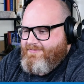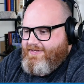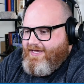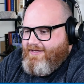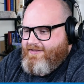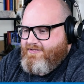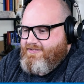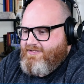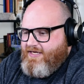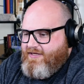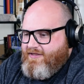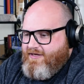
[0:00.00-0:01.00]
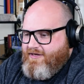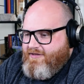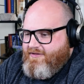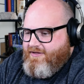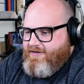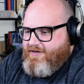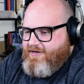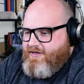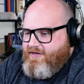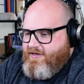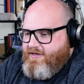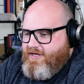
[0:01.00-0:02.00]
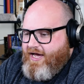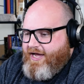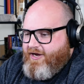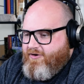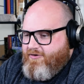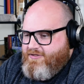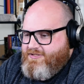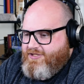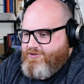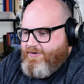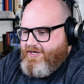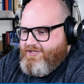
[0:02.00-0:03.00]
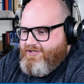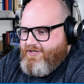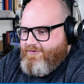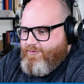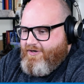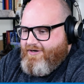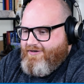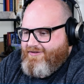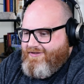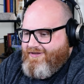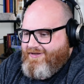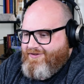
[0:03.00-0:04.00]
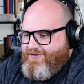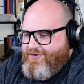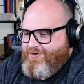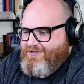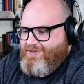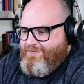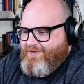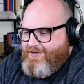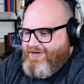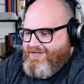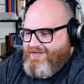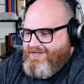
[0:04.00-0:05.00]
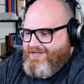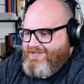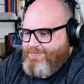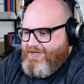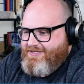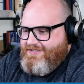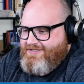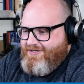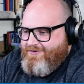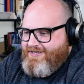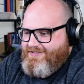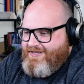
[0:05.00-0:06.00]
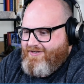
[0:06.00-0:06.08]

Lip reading: Yeah, this is like the guy-girl situation where the girl's overlooked until someone else is interested.